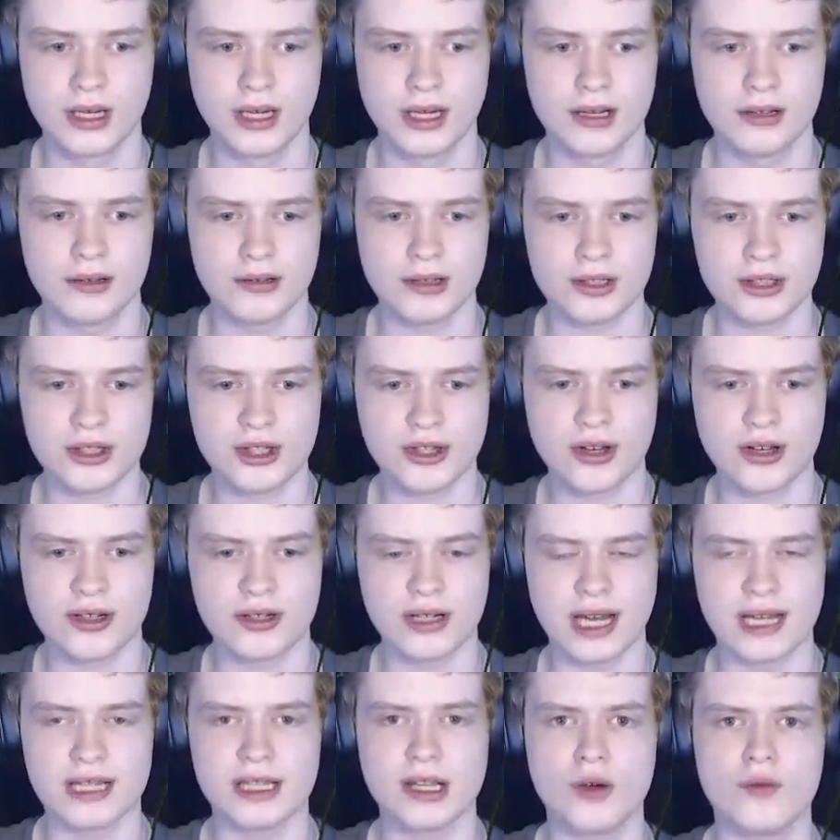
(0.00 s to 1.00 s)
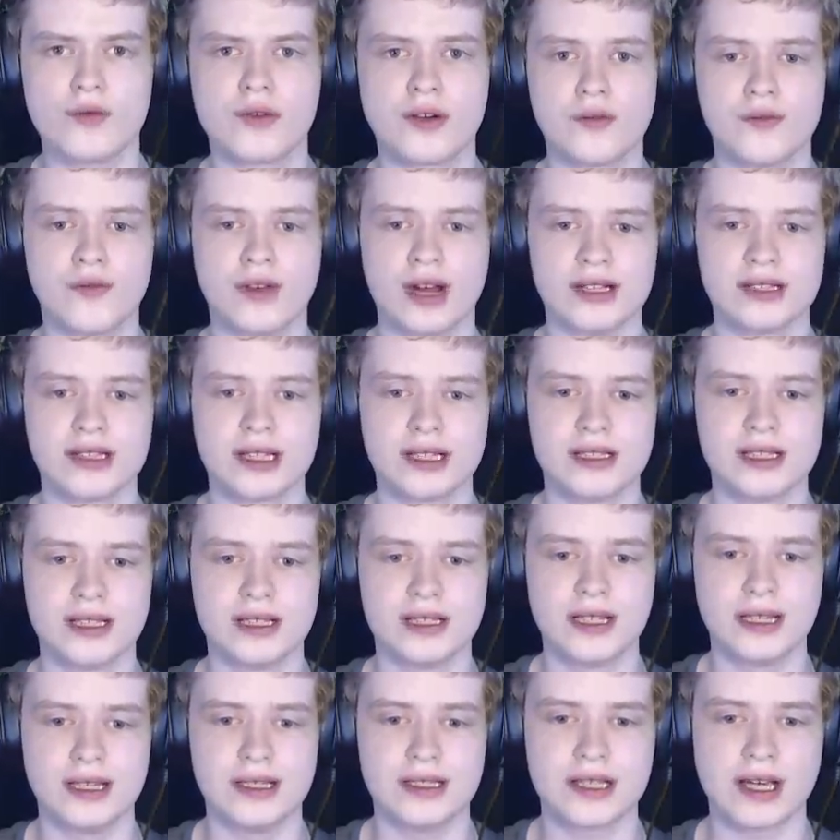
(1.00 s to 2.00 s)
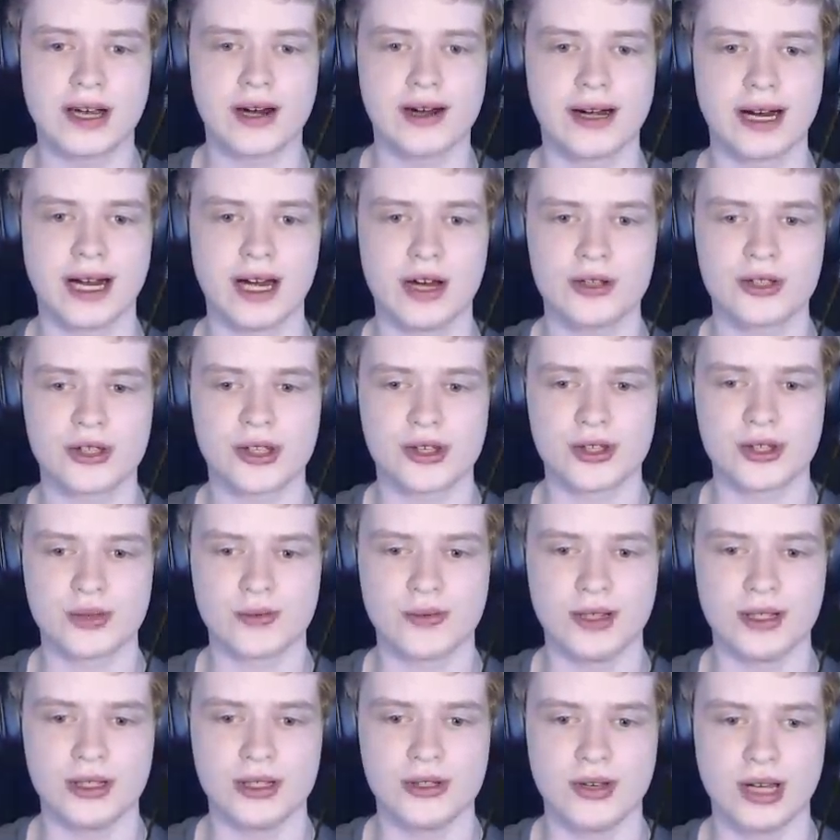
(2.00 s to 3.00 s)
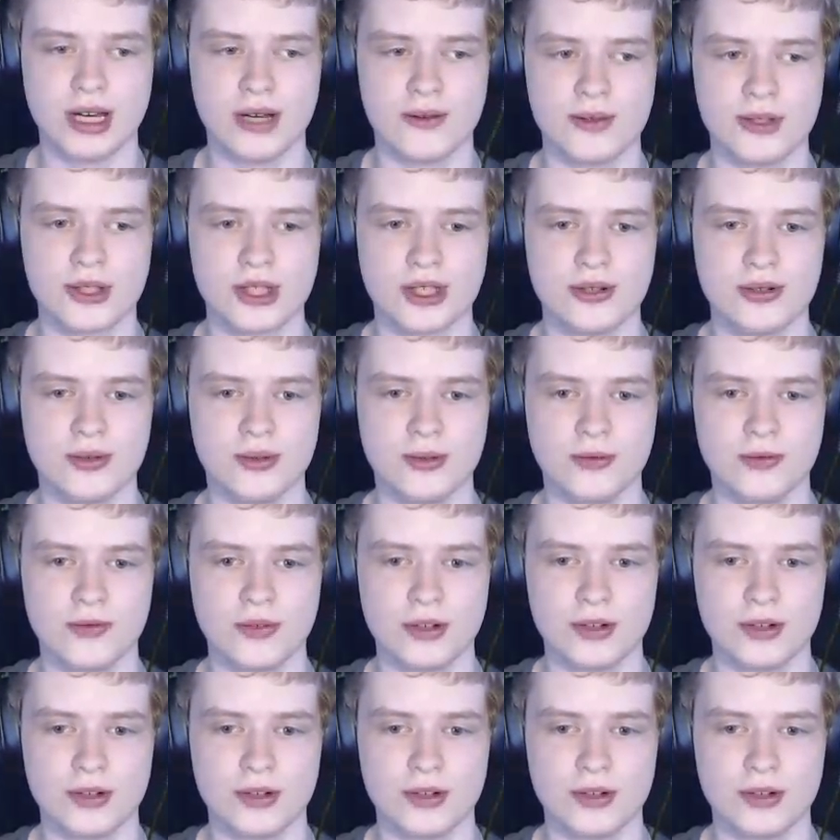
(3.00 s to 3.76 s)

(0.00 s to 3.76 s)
Looks good. I know for a fact I did the entire house because I went to every single word.